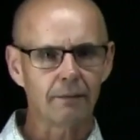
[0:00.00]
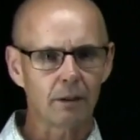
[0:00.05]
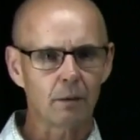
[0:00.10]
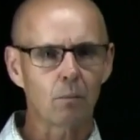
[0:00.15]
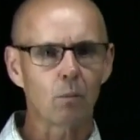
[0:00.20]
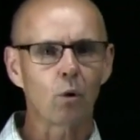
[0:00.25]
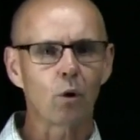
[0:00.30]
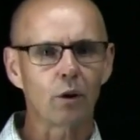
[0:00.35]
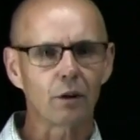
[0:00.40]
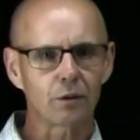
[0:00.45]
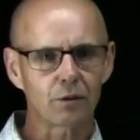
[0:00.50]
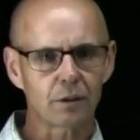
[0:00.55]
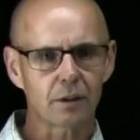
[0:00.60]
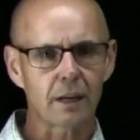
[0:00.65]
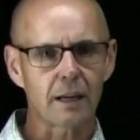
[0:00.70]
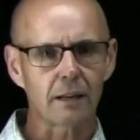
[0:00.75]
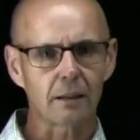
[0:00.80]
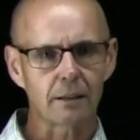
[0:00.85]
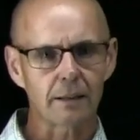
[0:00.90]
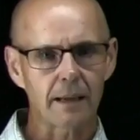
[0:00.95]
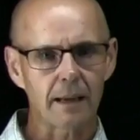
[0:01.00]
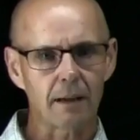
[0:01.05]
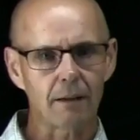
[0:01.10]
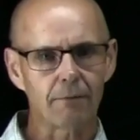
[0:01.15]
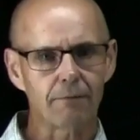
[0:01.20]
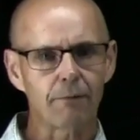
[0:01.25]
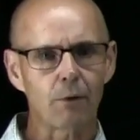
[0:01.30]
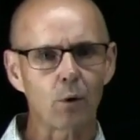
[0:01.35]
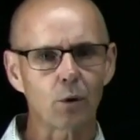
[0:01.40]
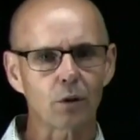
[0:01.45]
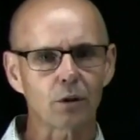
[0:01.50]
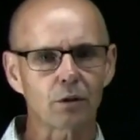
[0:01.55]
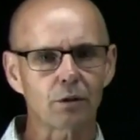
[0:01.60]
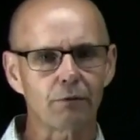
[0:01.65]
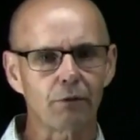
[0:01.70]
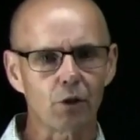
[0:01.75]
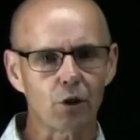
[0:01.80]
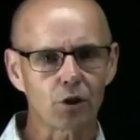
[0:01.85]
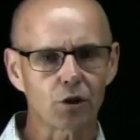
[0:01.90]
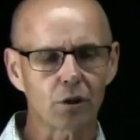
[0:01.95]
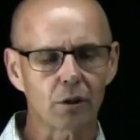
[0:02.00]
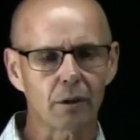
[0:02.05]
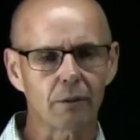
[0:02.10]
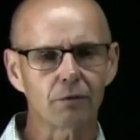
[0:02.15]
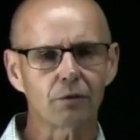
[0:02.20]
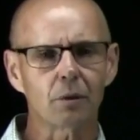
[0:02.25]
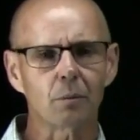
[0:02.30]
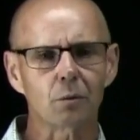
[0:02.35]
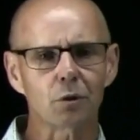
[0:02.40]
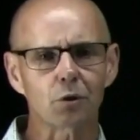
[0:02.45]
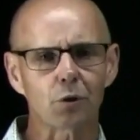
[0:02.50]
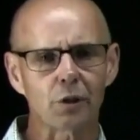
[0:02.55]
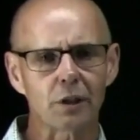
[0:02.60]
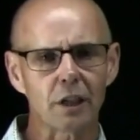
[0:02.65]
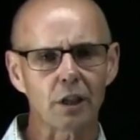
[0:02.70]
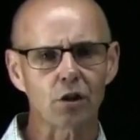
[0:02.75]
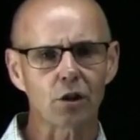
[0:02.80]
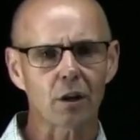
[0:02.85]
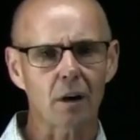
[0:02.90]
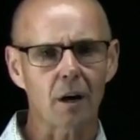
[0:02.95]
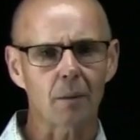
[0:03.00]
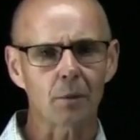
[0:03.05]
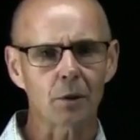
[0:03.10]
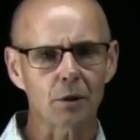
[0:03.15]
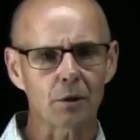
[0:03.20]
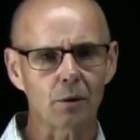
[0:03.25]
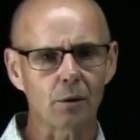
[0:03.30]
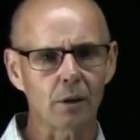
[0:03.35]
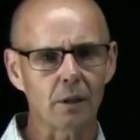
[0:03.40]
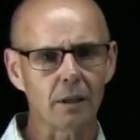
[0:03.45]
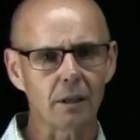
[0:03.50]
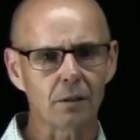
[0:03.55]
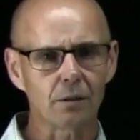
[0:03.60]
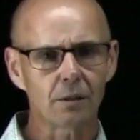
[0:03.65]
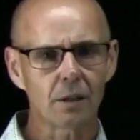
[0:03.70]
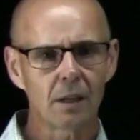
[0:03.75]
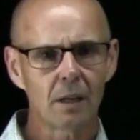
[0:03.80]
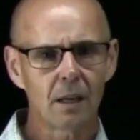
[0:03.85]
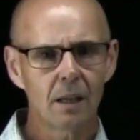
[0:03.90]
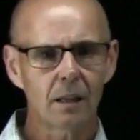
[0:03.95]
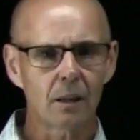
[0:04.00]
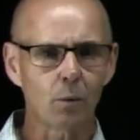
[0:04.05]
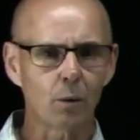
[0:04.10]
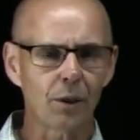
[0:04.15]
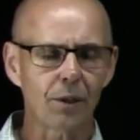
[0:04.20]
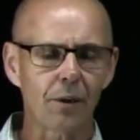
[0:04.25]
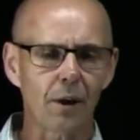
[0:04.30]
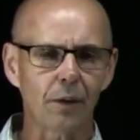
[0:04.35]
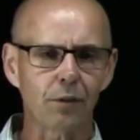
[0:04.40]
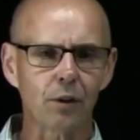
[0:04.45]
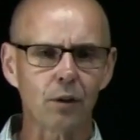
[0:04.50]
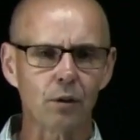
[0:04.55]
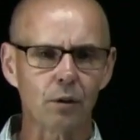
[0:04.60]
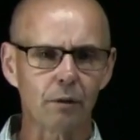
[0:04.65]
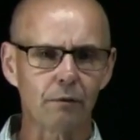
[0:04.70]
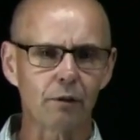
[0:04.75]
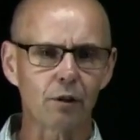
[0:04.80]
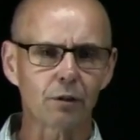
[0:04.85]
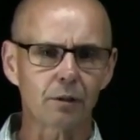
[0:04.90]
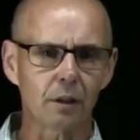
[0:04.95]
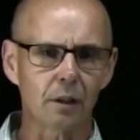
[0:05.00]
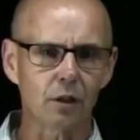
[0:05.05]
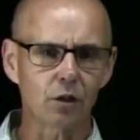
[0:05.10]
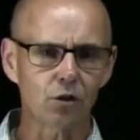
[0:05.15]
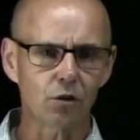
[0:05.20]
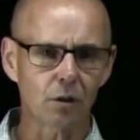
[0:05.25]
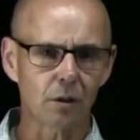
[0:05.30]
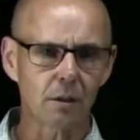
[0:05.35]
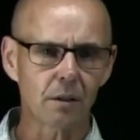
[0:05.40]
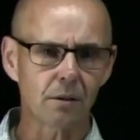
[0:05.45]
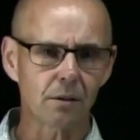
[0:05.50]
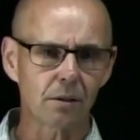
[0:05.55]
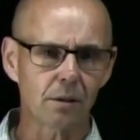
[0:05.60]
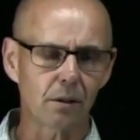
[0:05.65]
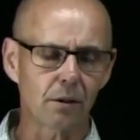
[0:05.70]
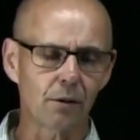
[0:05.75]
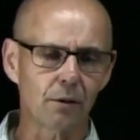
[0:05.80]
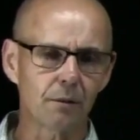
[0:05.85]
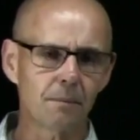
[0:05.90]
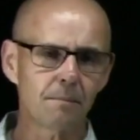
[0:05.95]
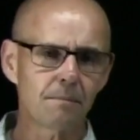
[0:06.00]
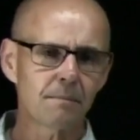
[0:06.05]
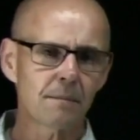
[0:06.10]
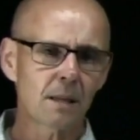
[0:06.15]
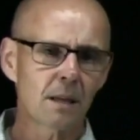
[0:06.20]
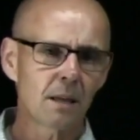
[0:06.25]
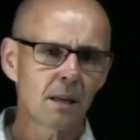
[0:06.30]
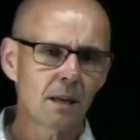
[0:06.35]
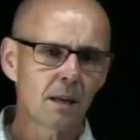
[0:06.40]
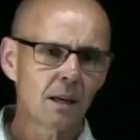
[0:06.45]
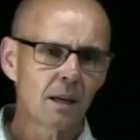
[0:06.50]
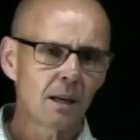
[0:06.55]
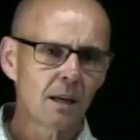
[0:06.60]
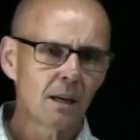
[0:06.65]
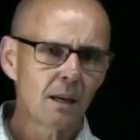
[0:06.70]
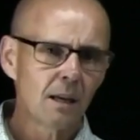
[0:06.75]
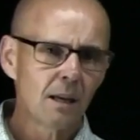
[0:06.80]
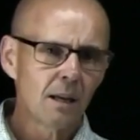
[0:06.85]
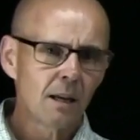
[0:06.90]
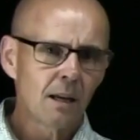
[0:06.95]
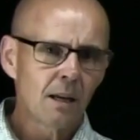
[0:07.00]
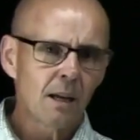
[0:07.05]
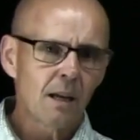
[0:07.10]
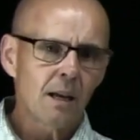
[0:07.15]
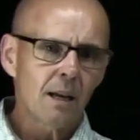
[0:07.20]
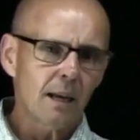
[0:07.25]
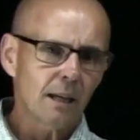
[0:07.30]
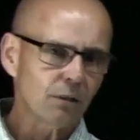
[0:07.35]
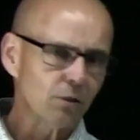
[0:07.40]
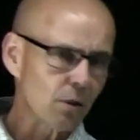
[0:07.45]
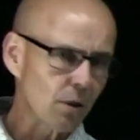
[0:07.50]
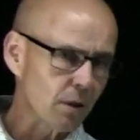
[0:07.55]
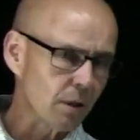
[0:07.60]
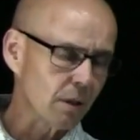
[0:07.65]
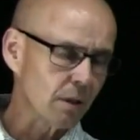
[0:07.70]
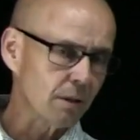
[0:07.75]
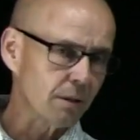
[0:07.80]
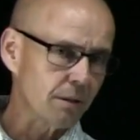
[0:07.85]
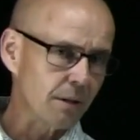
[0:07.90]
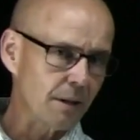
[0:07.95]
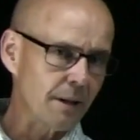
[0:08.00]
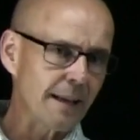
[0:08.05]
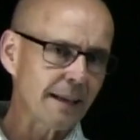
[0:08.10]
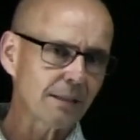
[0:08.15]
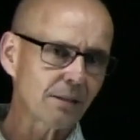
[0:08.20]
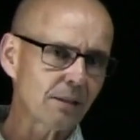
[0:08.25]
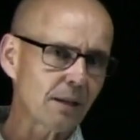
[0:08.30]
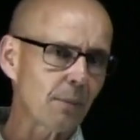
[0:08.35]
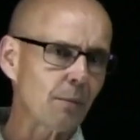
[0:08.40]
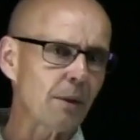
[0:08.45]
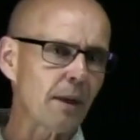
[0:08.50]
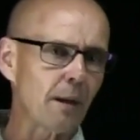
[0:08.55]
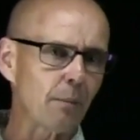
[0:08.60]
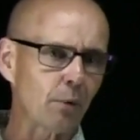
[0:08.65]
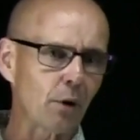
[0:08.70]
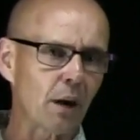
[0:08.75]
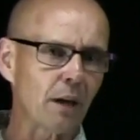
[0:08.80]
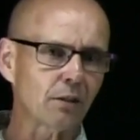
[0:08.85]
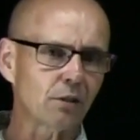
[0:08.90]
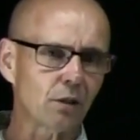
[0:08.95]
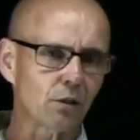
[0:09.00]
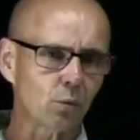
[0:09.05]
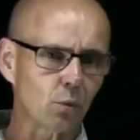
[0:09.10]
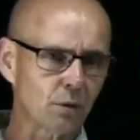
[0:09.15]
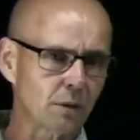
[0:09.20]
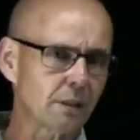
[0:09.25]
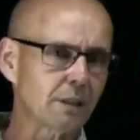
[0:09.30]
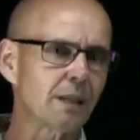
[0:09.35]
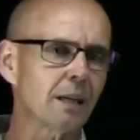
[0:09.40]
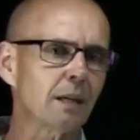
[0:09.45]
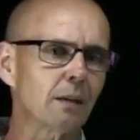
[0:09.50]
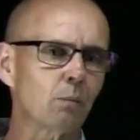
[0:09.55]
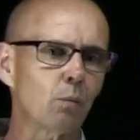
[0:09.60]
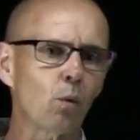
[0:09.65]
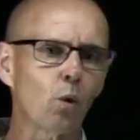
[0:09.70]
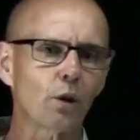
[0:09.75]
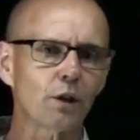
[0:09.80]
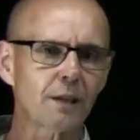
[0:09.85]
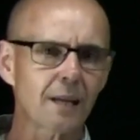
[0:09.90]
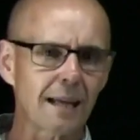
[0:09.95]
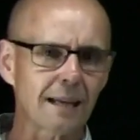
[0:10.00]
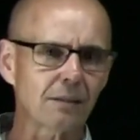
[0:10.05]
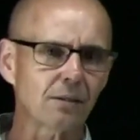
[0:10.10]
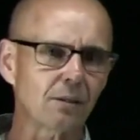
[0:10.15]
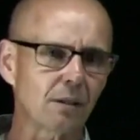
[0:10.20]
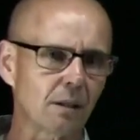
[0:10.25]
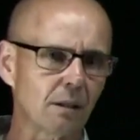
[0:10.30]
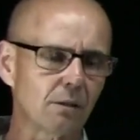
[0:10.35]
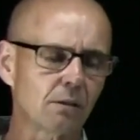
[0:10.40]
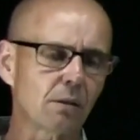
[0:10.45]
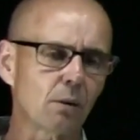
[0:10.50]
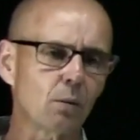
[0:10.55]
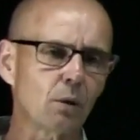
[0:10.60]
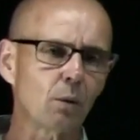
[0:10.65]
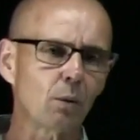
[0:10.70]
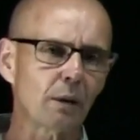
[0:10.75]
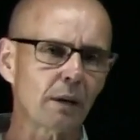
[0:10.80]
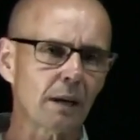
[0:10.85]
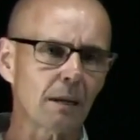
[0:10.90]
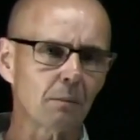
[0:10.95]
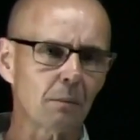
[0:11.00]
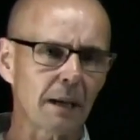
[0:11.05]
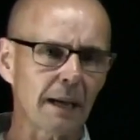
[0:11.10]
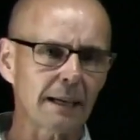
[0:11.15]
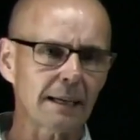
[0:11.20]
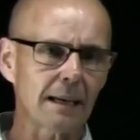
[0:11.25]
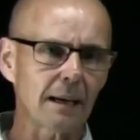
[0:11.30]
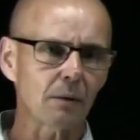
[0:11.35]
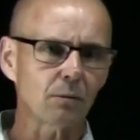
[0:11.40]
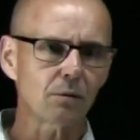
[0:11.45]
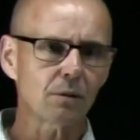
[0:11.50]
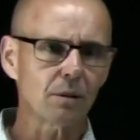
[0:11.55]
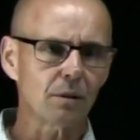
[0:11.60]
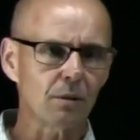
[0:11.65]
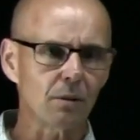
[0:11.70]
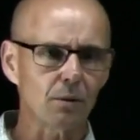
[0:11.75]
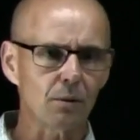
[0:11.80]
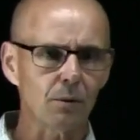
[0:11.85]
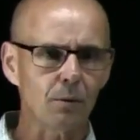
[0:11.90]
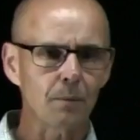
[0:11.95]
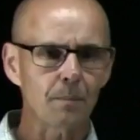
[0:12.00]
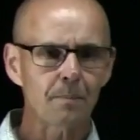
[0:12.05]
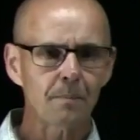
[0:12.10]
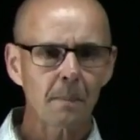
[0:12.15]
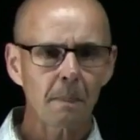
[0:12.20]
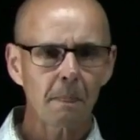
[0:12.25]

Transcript: a more scaled down, focused version of some strategic opportunities that we thought the university should consider. And so the next step of that process was, again, more testing. And so we went back out to